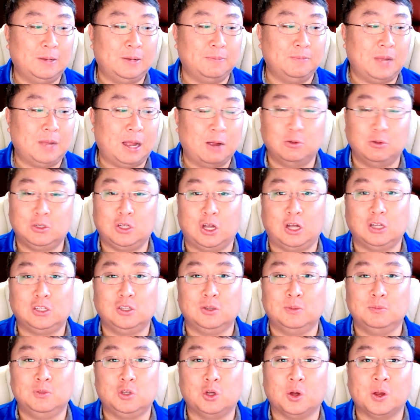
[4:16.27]
I would talk to
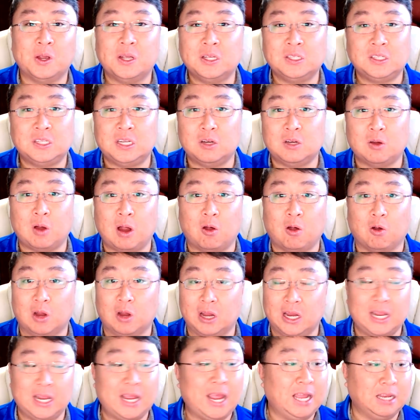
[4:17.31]
him during his dinner hour,
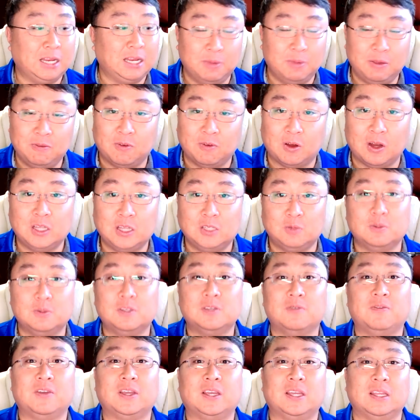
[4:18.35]
and it had to be very
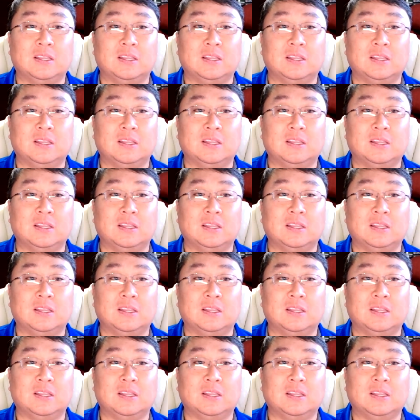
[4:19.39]
specific,